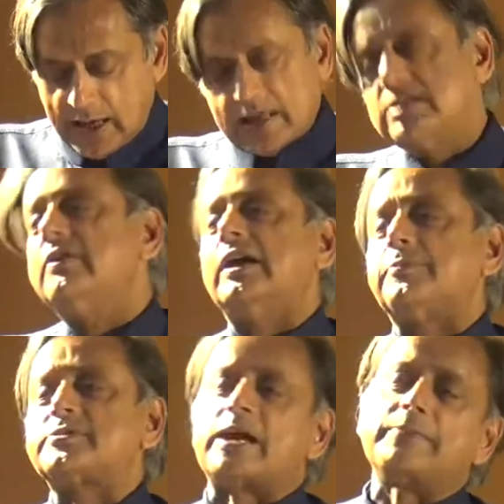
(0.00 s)
and
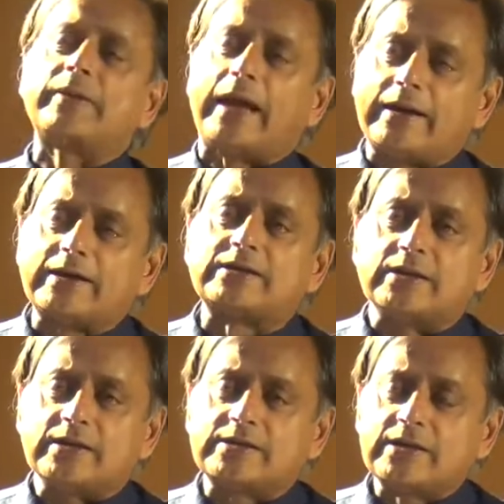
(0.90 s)
develop some
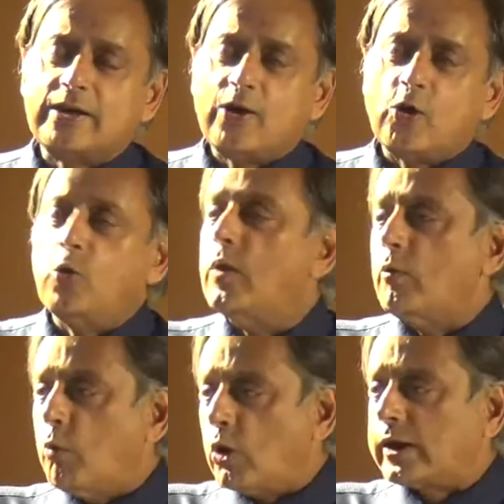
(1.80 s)
characters who
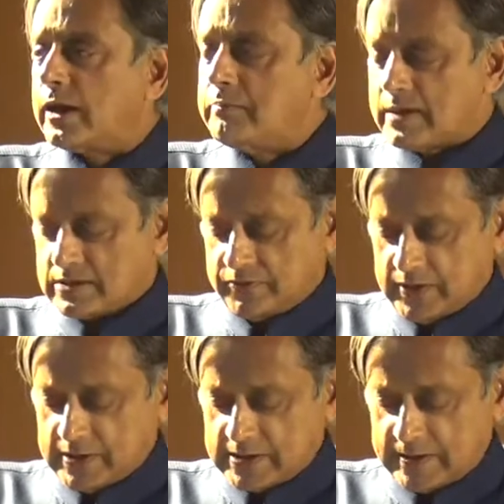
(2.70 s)
were walking
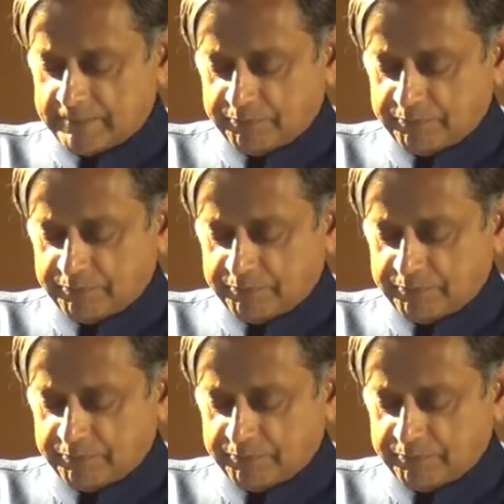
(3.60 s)
metaphors.